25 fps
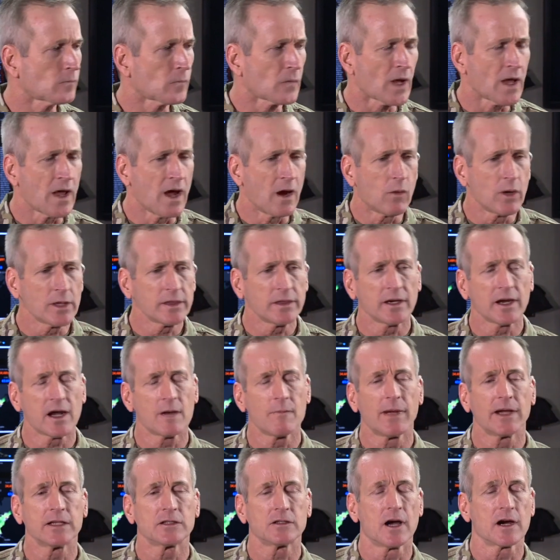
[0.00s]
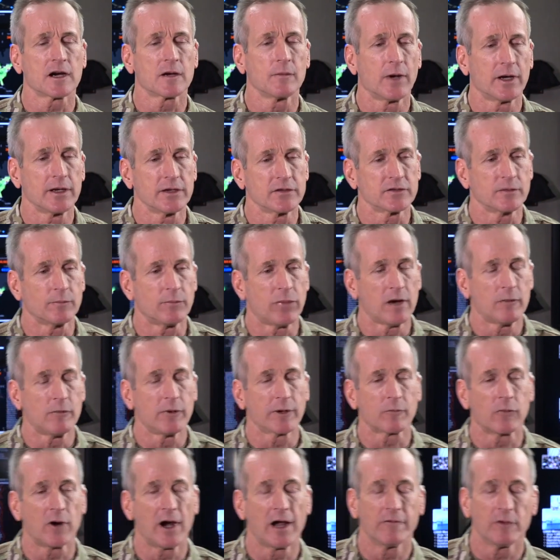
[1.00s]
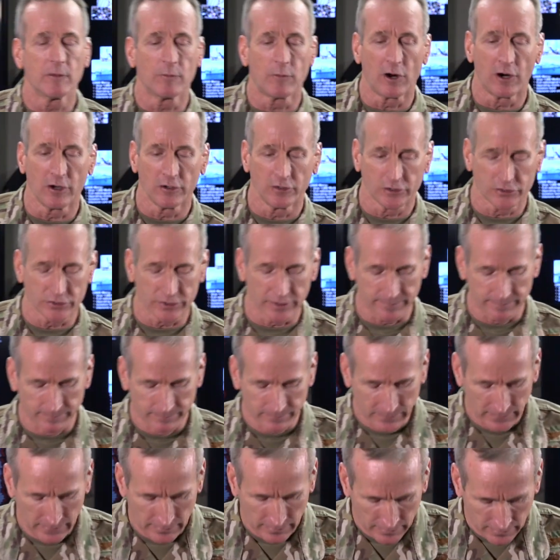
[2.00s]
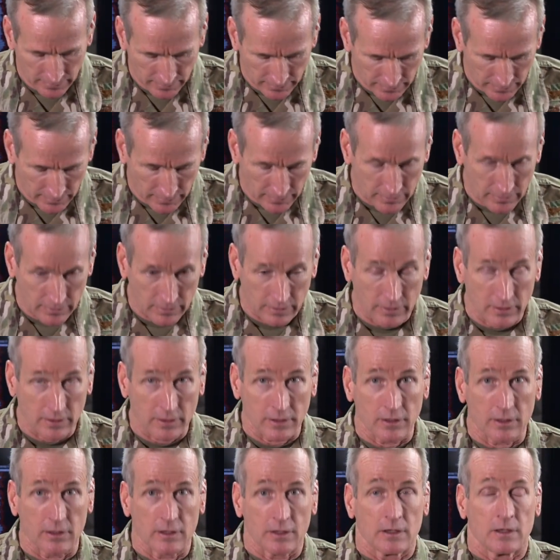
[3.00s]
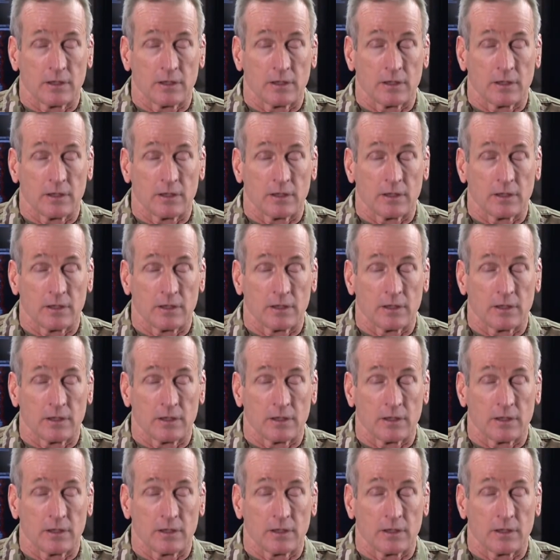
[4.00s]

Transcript: Uh, one thing I might talk about is a public private partnership. Yes.